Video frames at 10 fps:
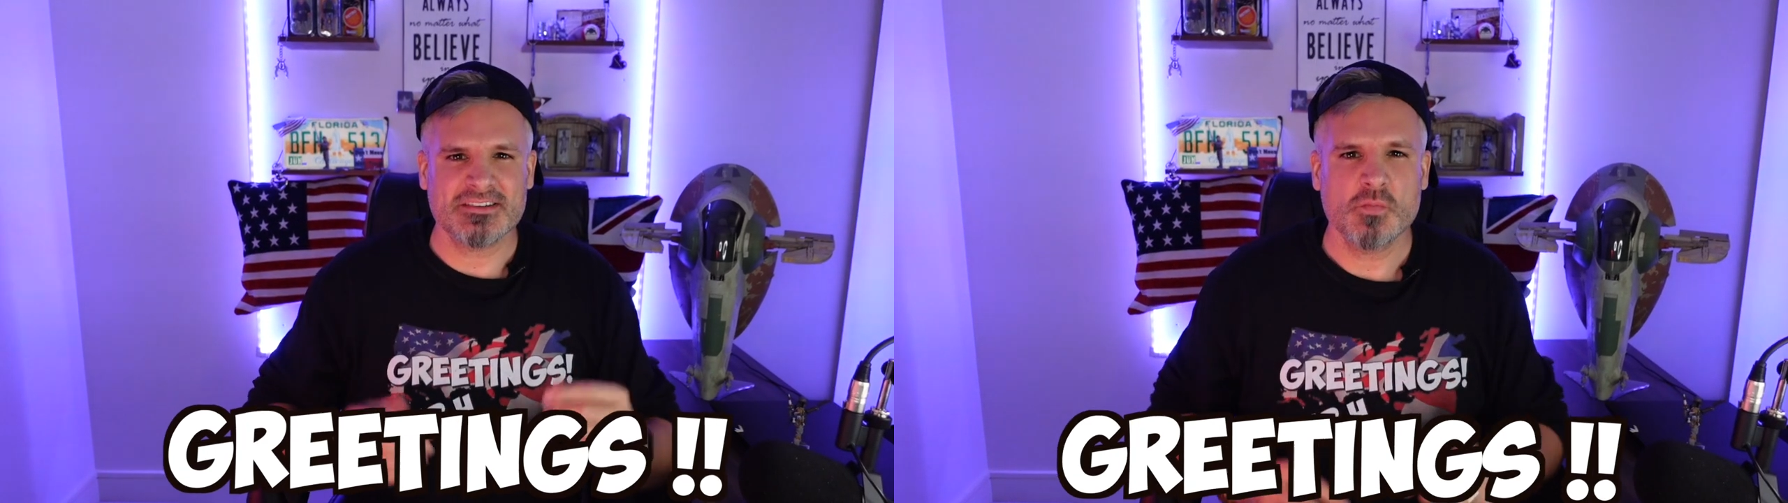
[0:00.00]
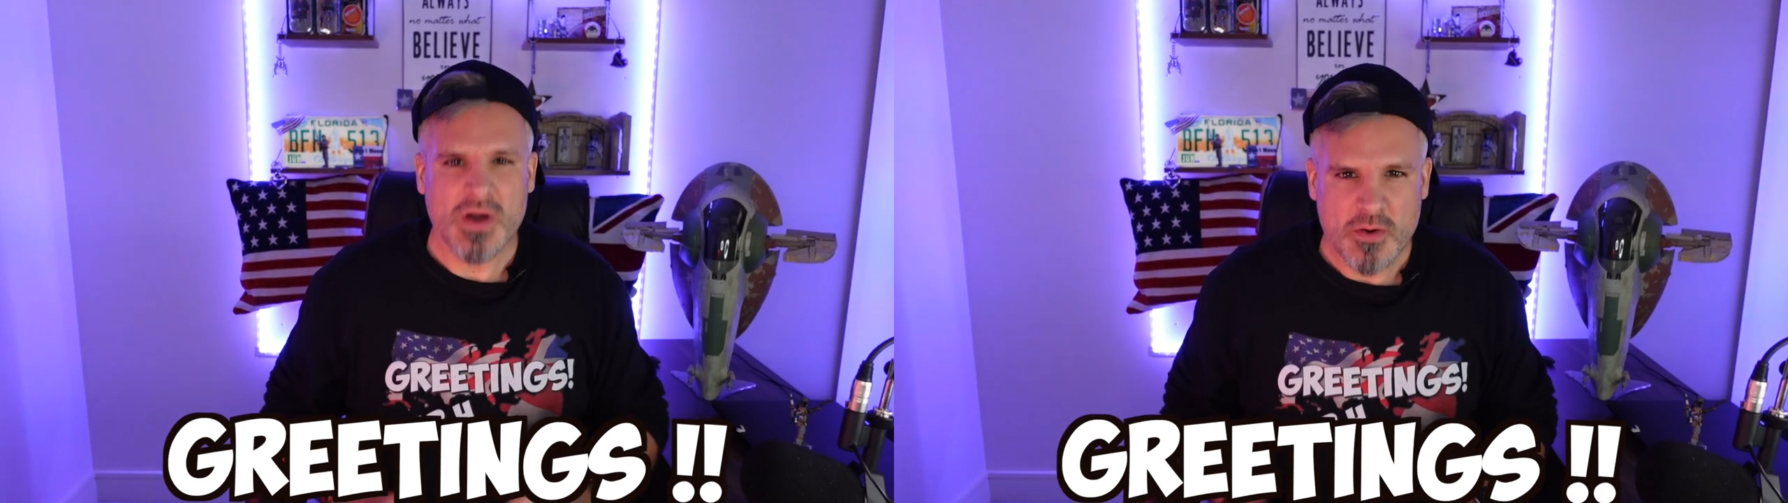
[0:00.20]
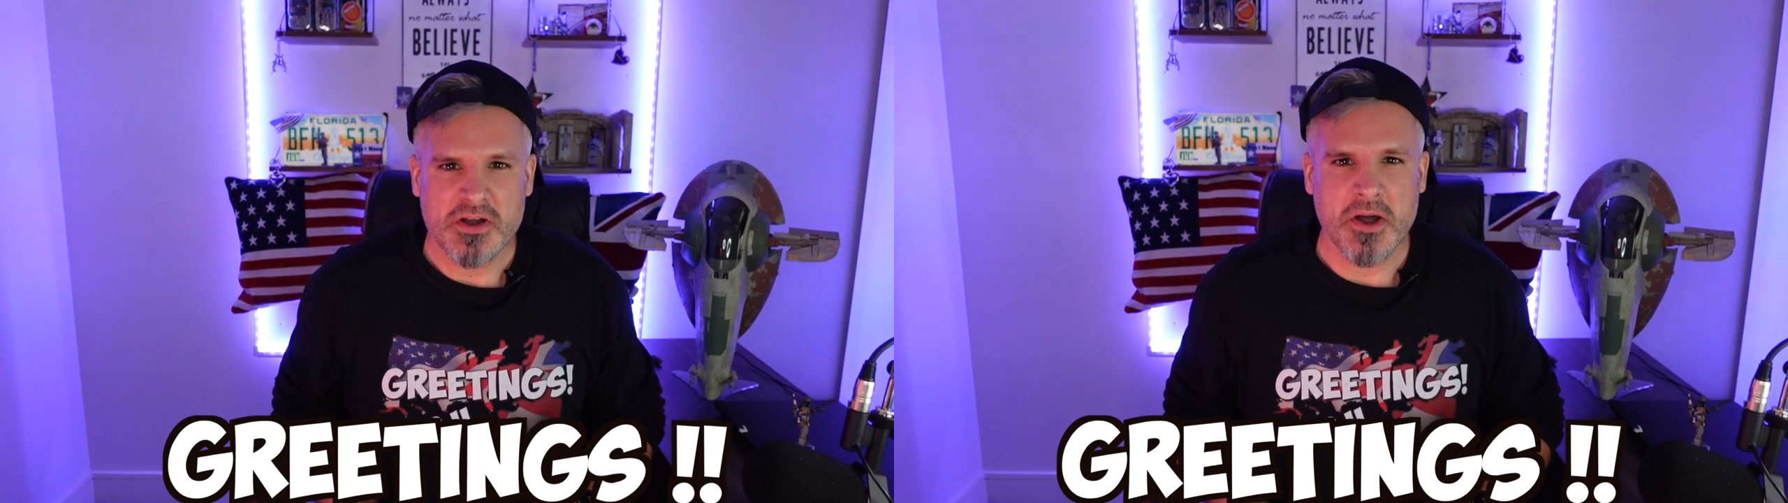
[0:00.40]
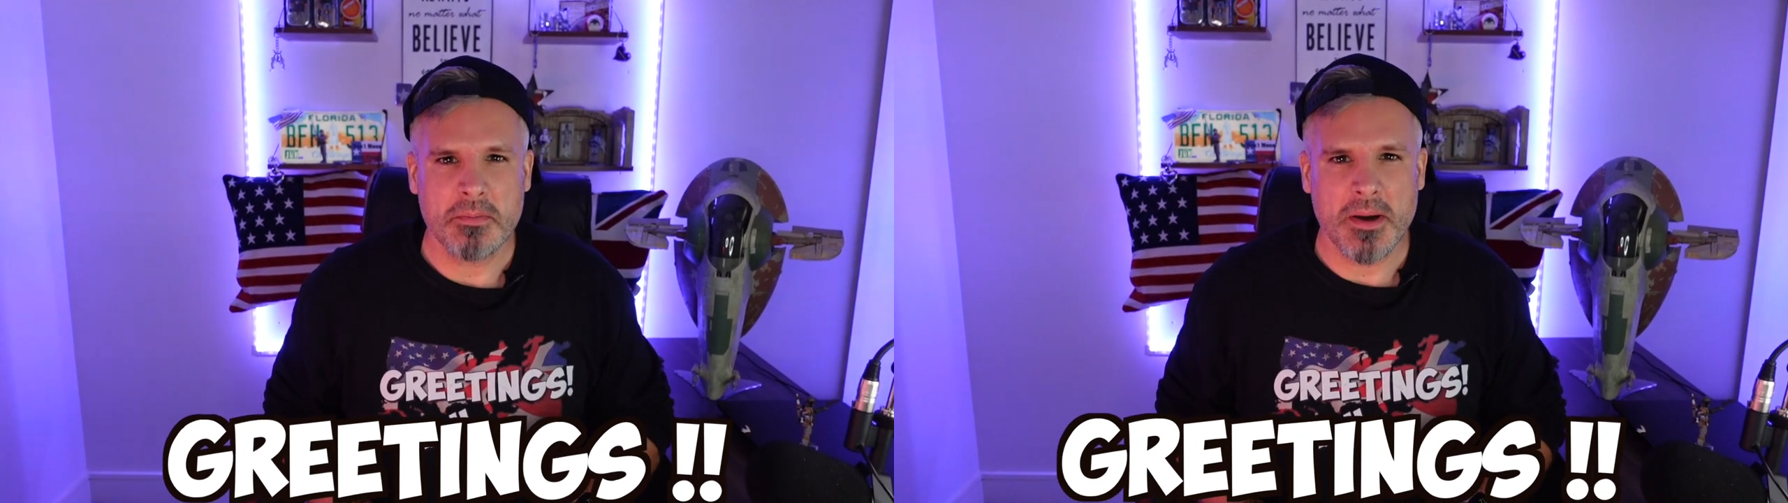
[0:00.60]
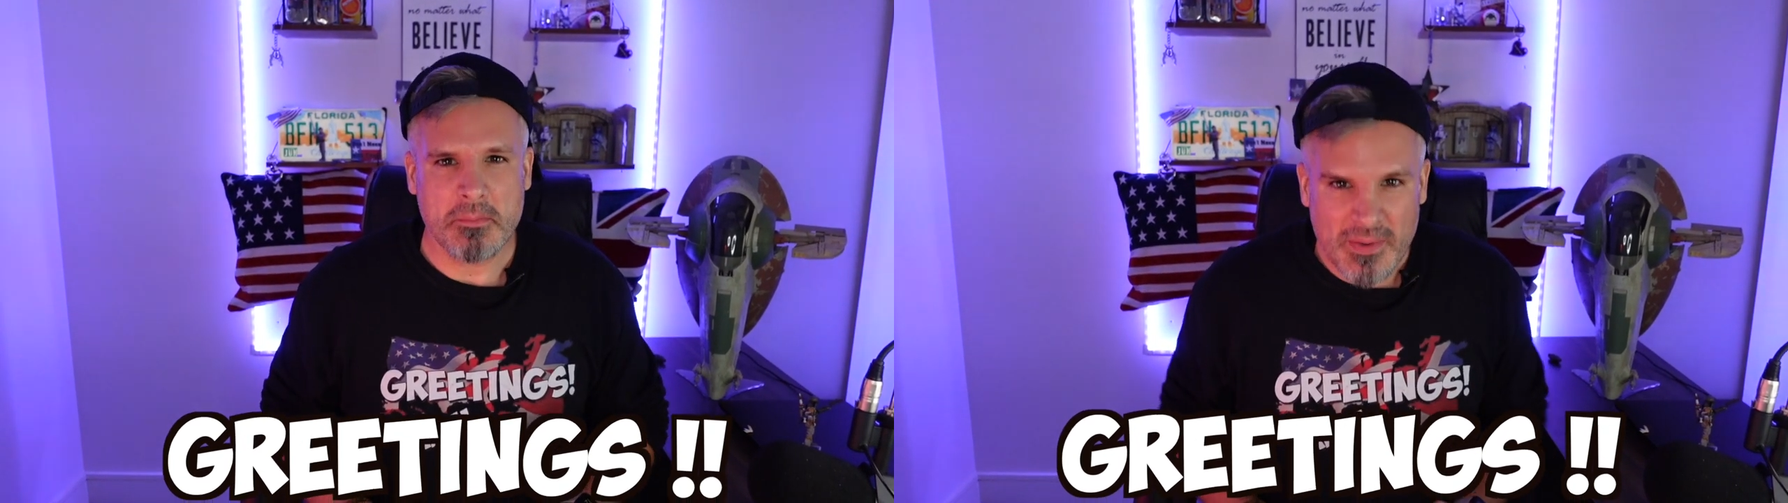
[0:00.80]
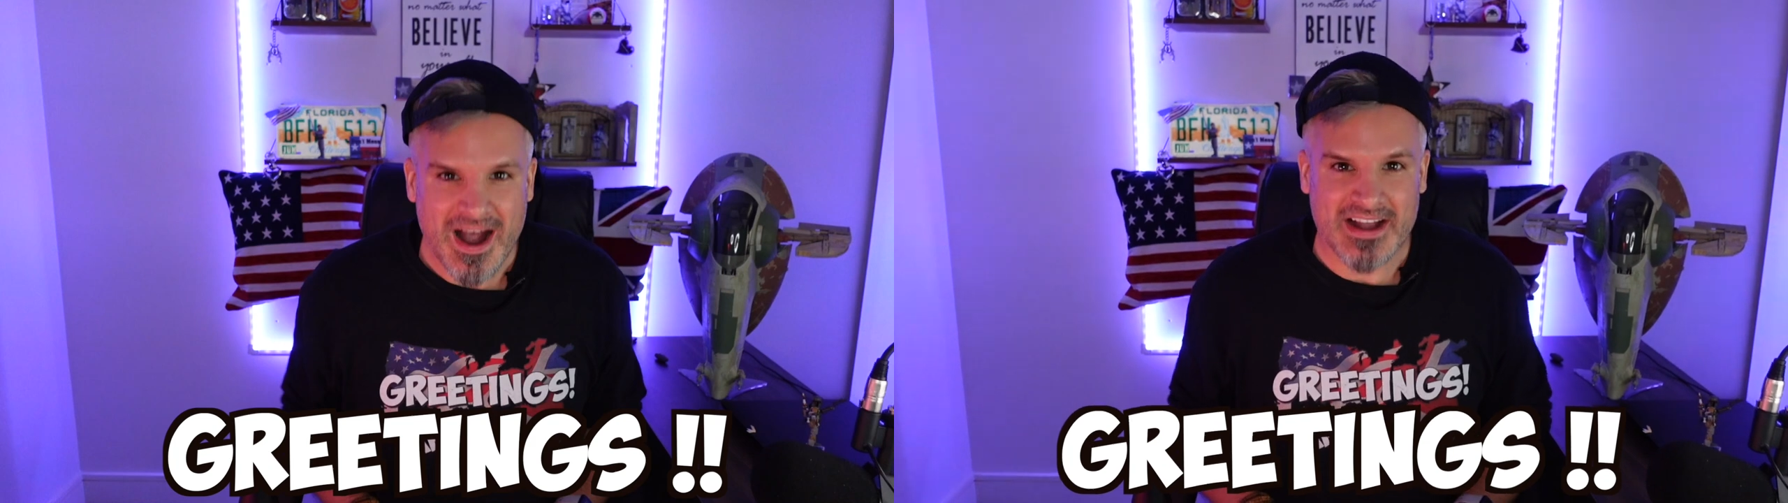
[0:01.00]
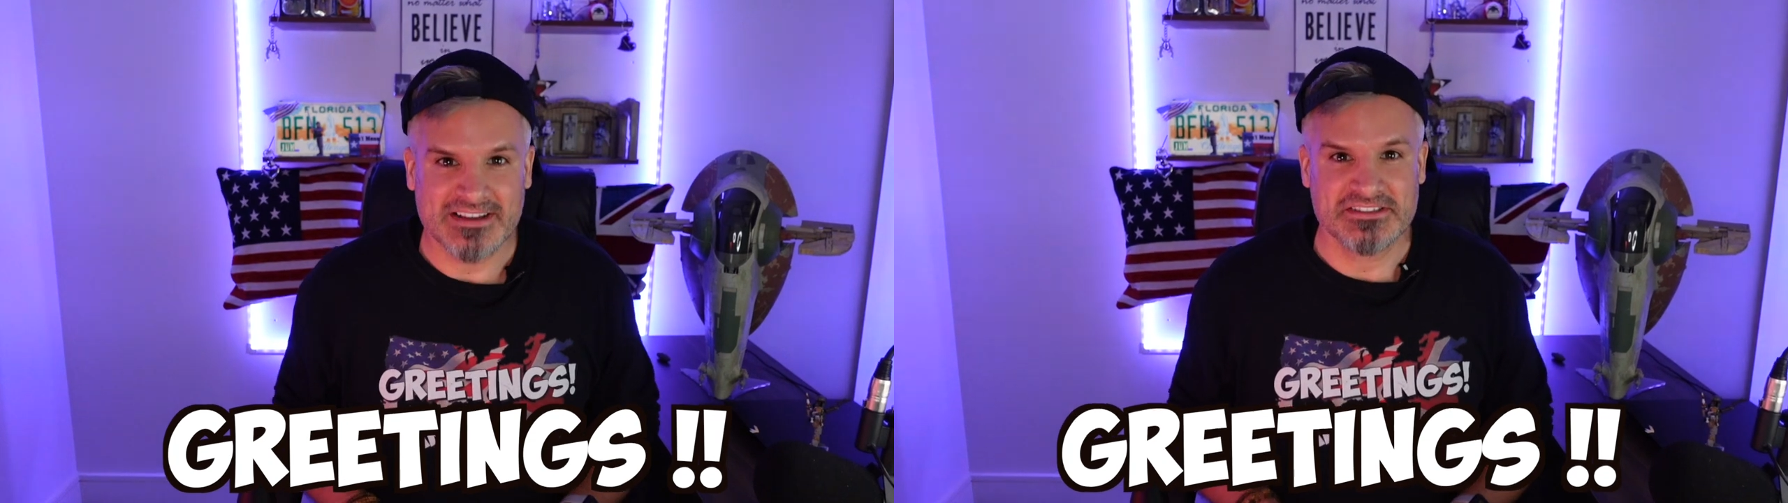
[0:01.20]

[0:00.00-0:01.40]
and welcome back